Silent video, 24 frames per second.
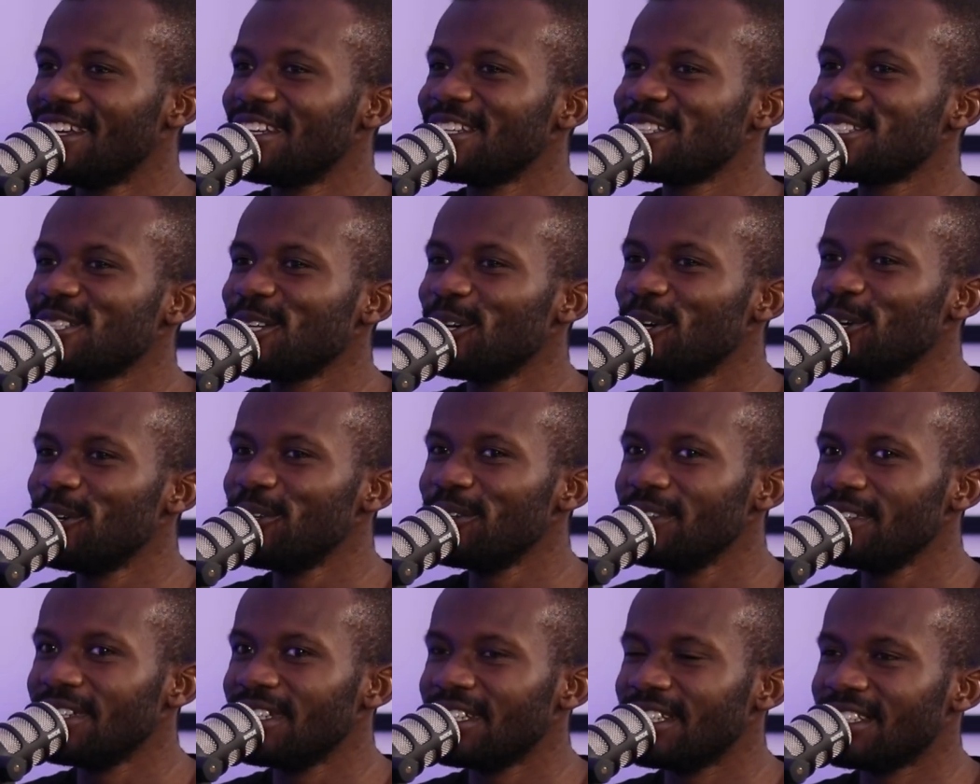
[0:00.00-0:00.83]

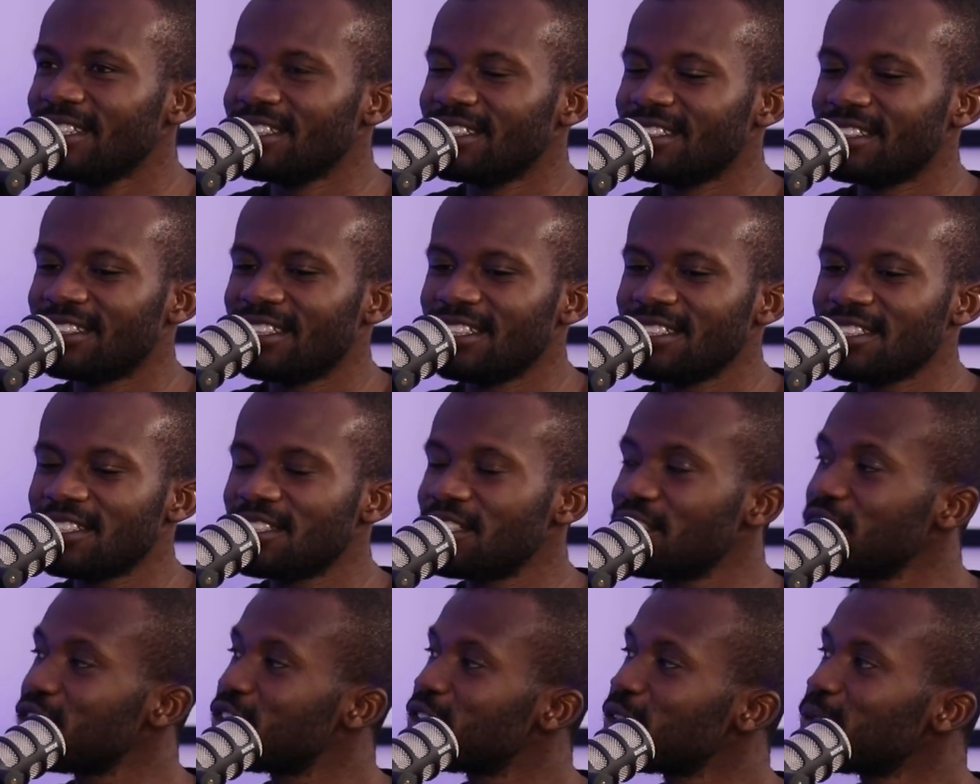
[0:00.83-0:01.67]
So there's an
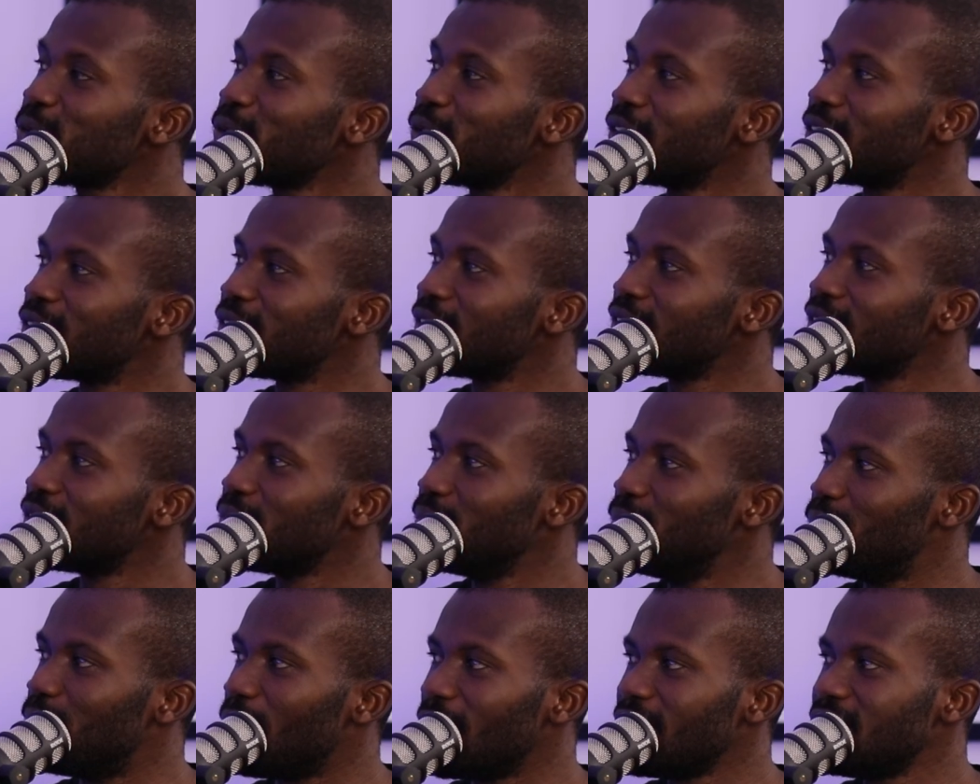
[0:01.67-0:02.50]
issue with
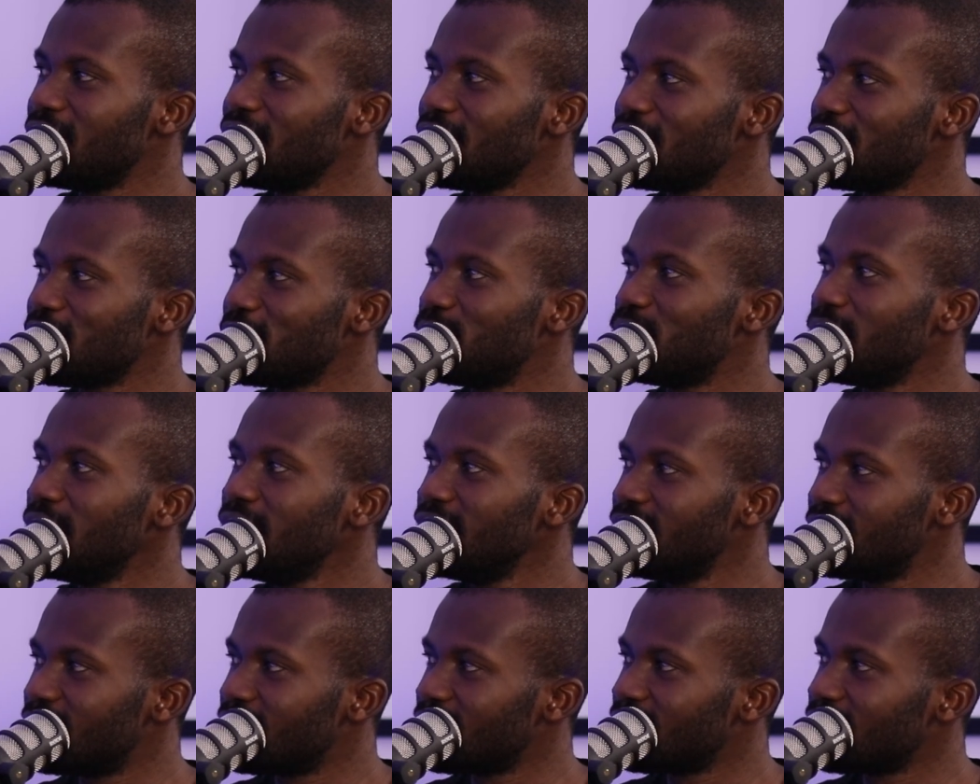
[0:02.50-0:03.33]
budget
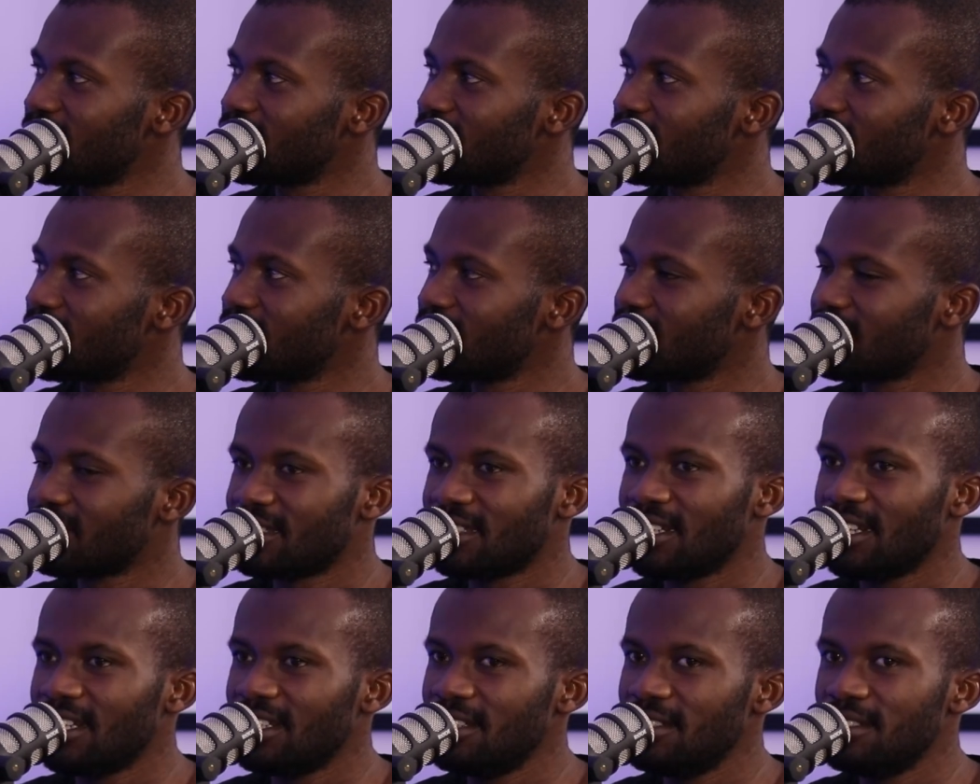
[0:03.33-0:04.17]
splits
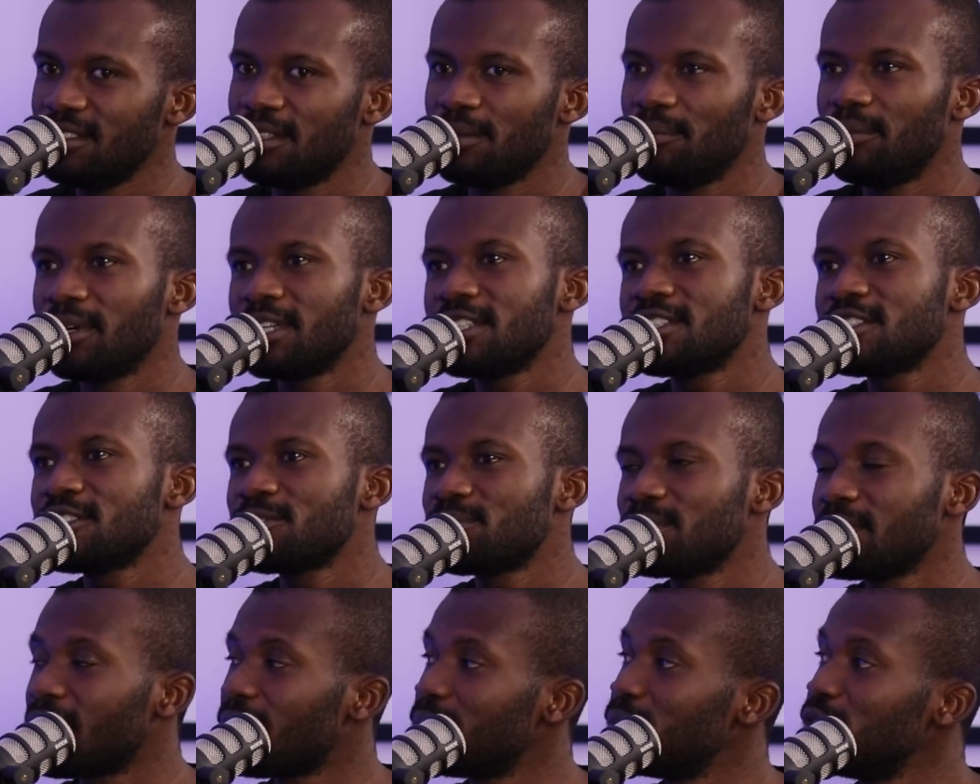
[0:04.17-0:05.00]
and the budget's
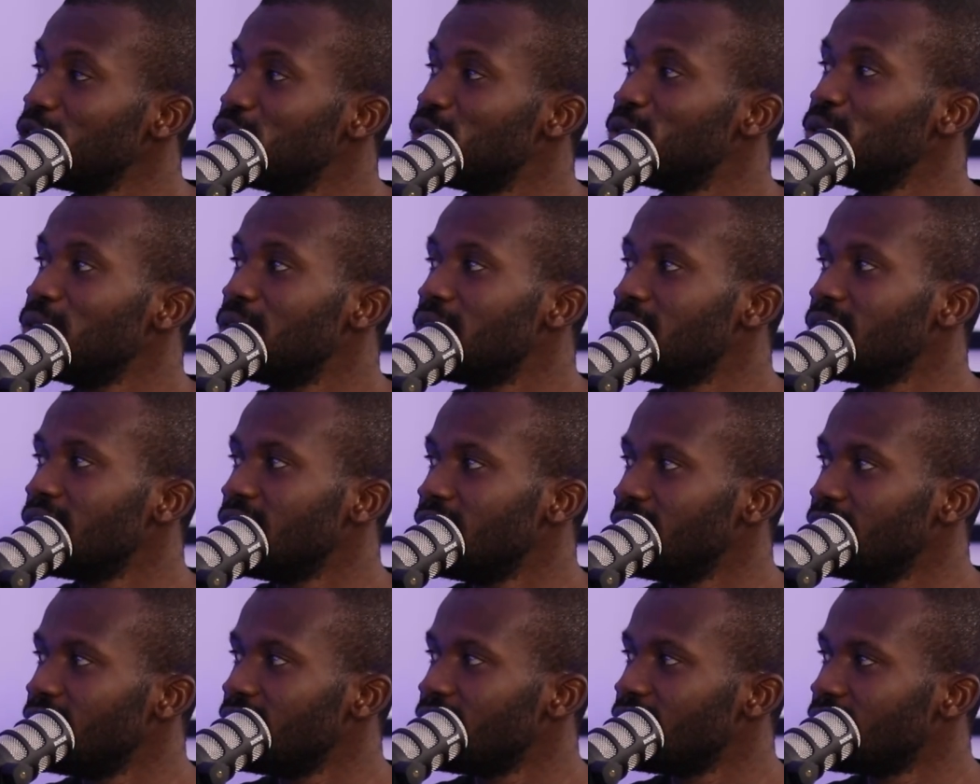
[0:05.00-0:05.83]
becoming too
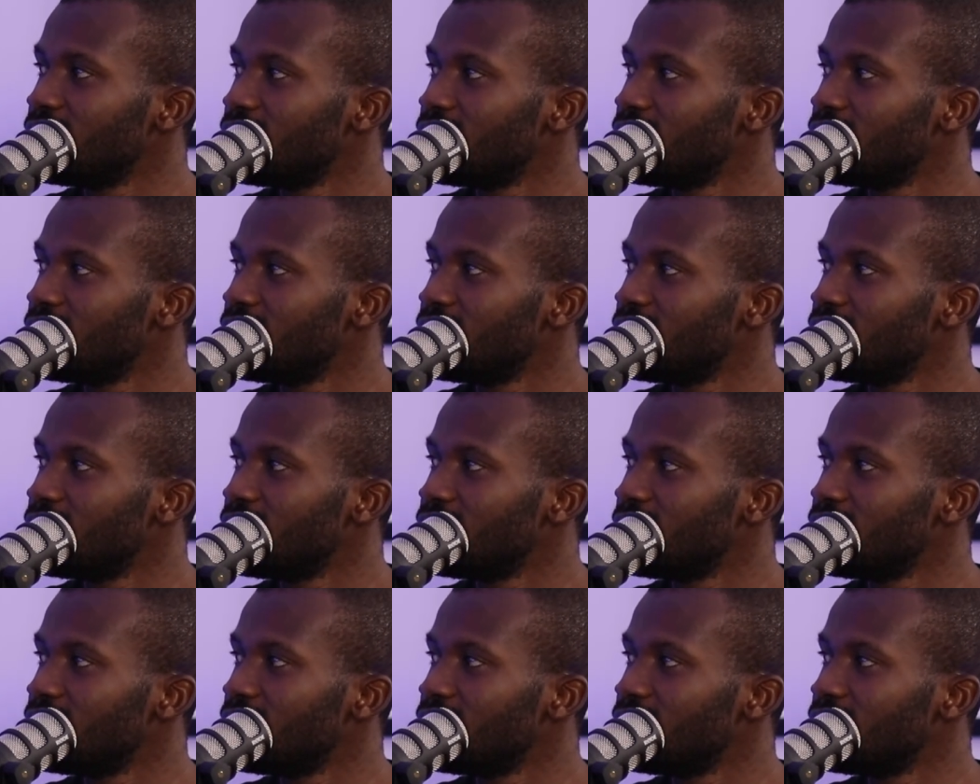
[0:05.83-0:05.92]
thin,